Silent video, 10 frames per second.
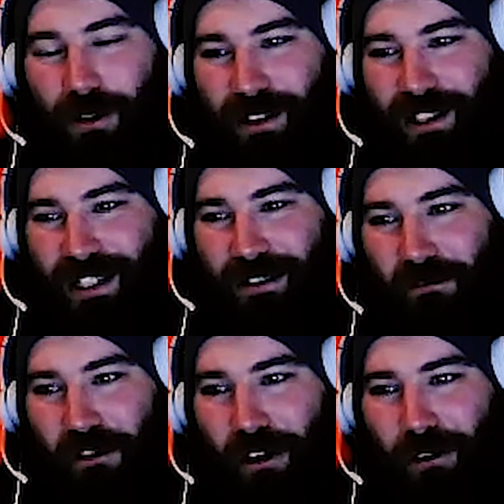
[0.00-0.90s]
losses in a
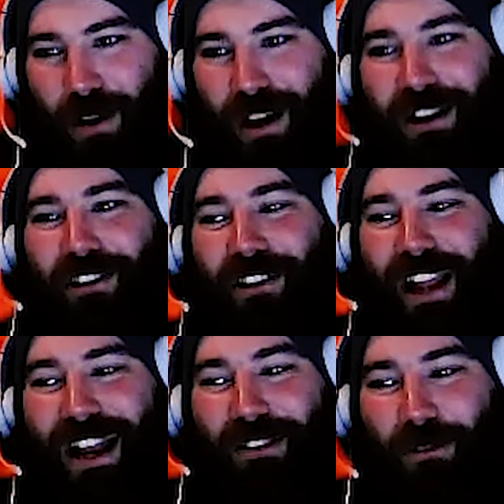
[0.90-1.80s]
row? We're going to show you
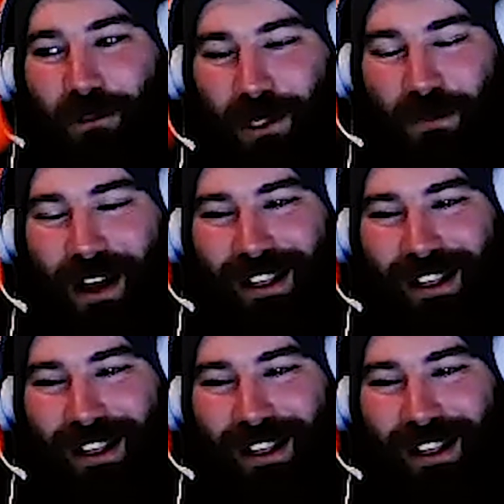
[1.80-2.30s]
how to lose by